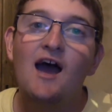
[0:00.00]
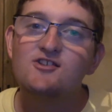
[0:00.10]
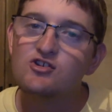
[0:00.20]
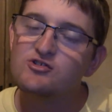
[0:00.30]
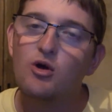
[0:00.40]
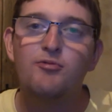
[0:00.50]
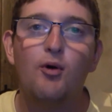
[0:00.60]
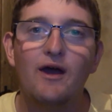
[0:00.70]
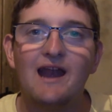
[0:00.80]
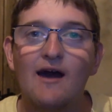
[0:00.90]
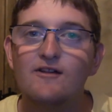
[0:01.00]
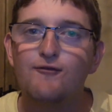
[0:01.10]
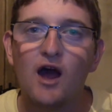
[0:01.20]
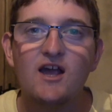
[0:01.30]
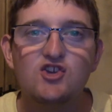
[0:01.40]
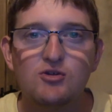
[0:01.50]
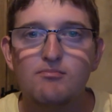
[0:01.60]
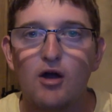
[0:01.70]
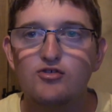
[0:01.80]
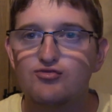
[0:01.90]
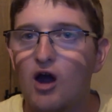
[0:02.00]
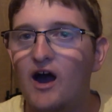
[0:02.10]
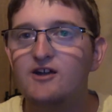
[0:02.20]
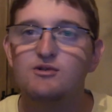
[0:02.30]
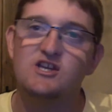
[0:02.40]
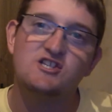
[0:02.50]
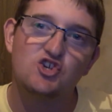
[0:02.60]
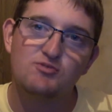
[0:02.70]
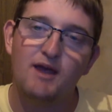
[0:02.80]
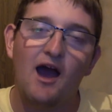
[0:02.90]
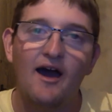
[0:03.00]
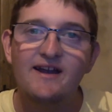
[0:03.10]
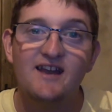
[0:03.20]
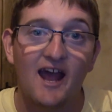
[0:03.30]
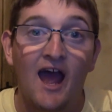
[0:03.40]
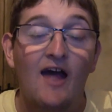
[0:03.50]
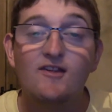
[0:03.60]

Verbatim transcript: It's also worth pointing out the Flying Jumbos ride, which is just behind it,